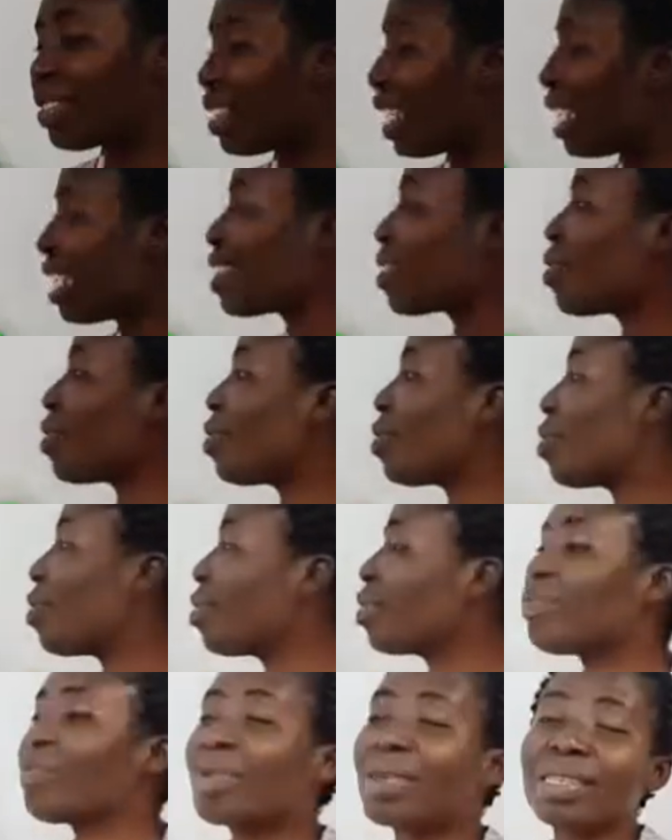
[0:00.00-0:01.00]
that
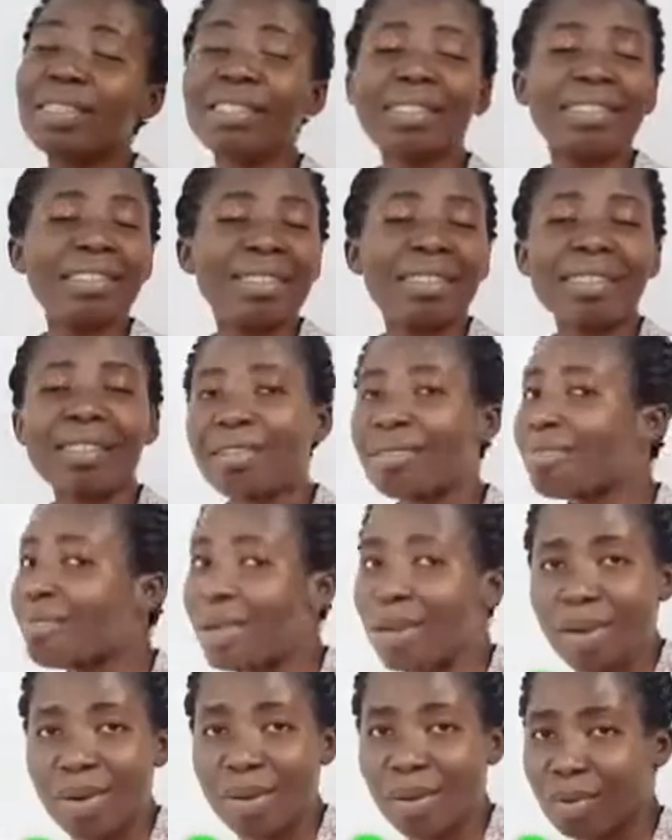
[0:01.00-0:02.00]
Okoro means
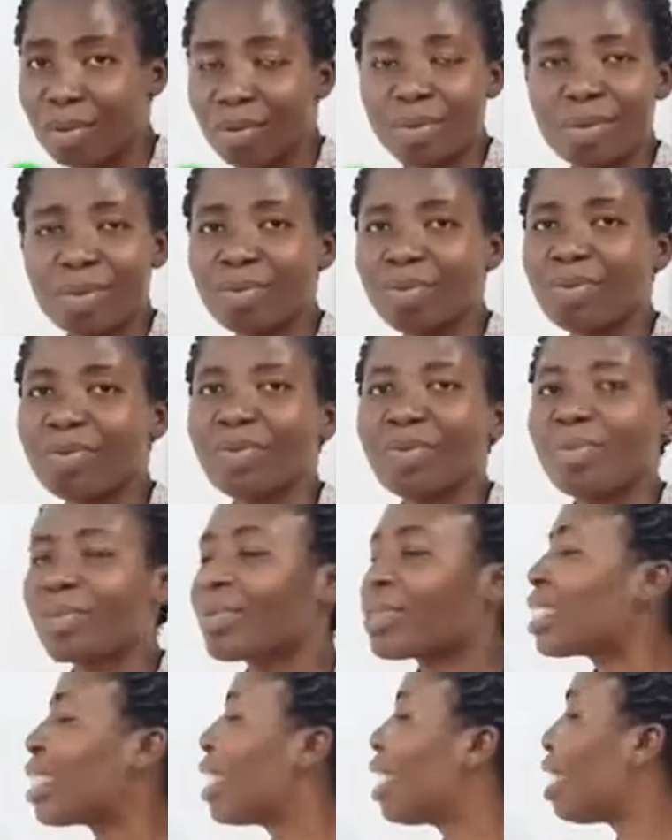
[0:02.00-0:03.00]
male.
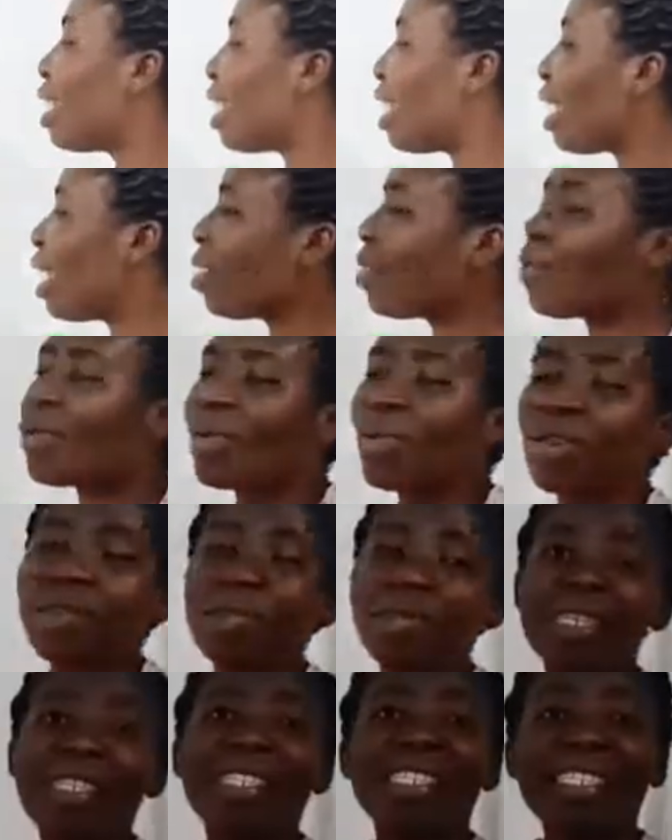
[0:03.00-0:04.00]
Then Nkwo
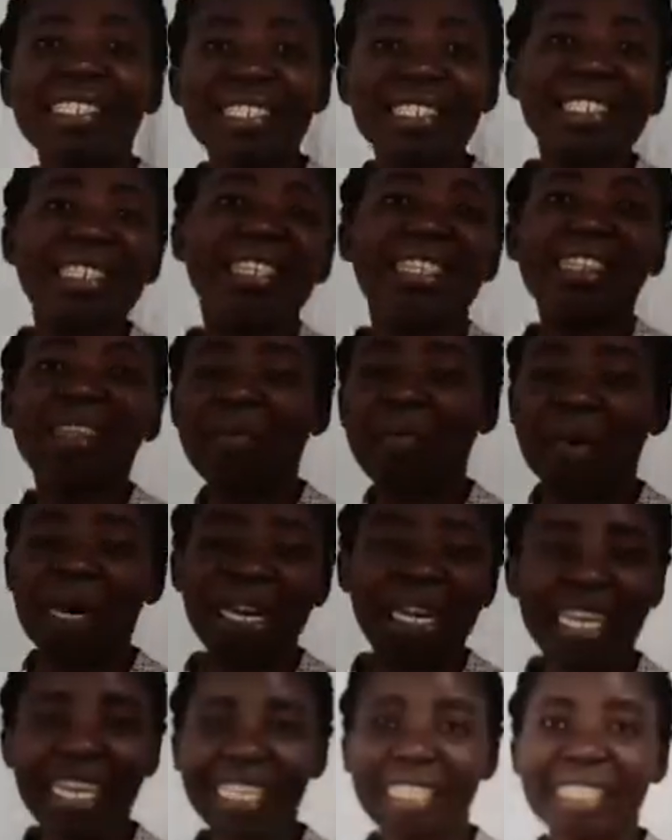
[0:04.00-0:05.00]
means the
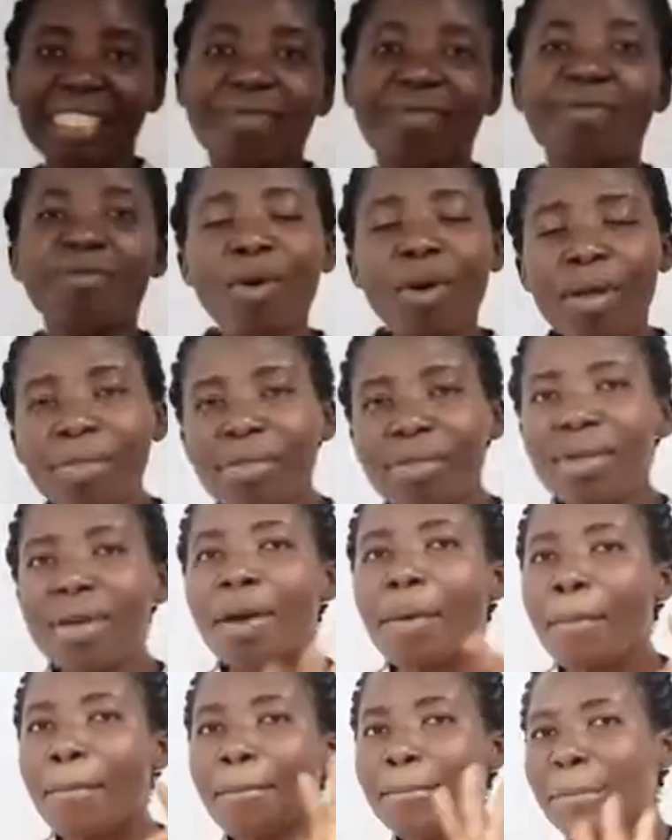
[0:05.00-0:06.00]
market, fourth
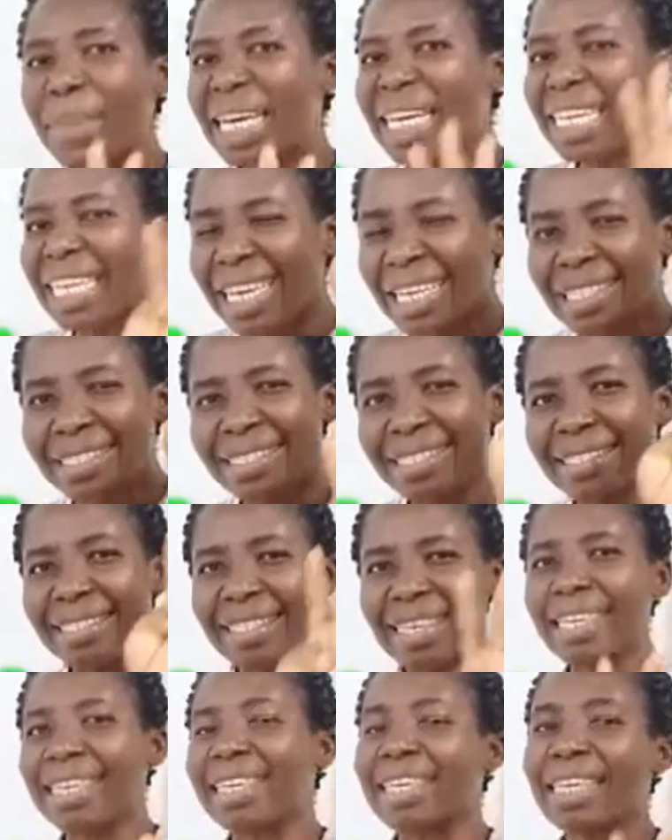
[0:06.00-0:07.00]
market
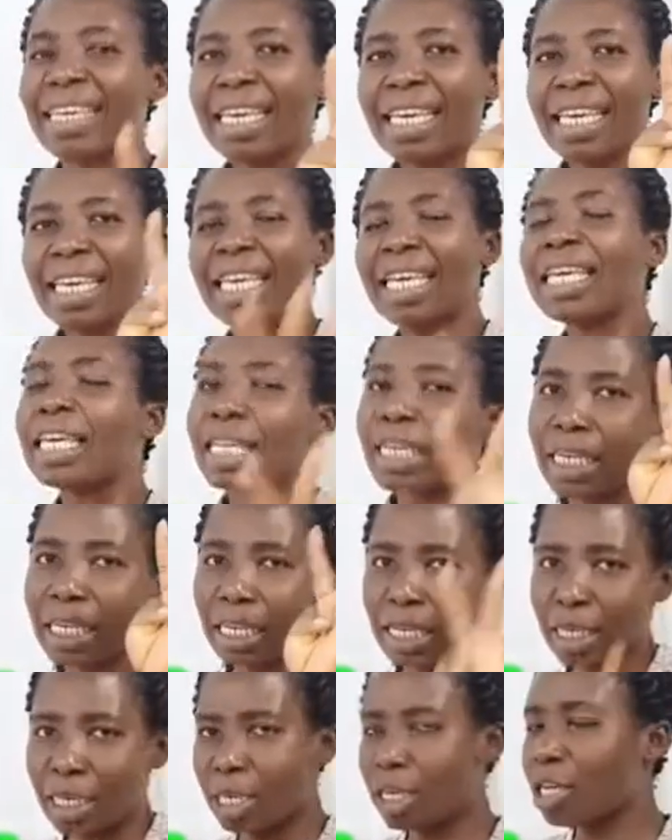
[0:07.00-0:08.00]
day in
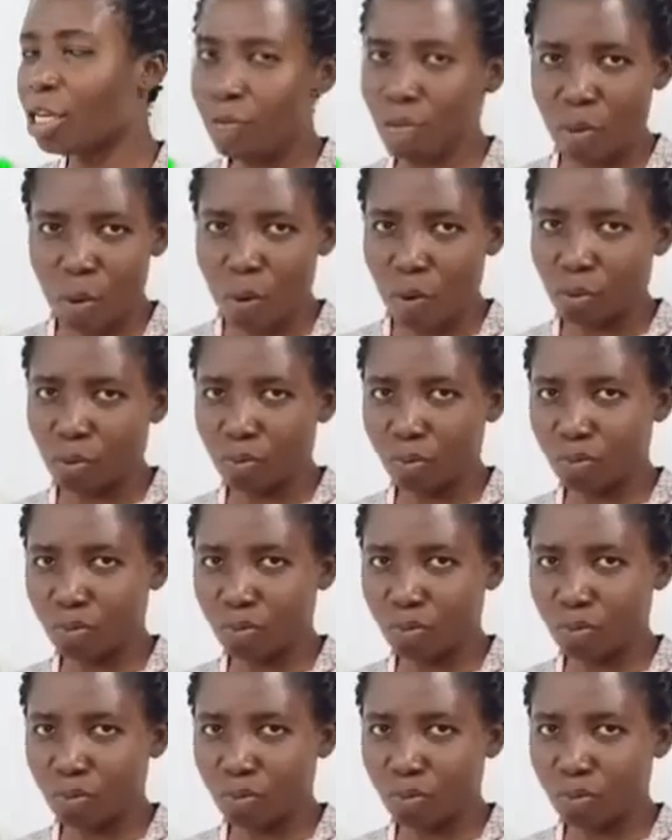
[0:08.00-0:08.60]
Igbo.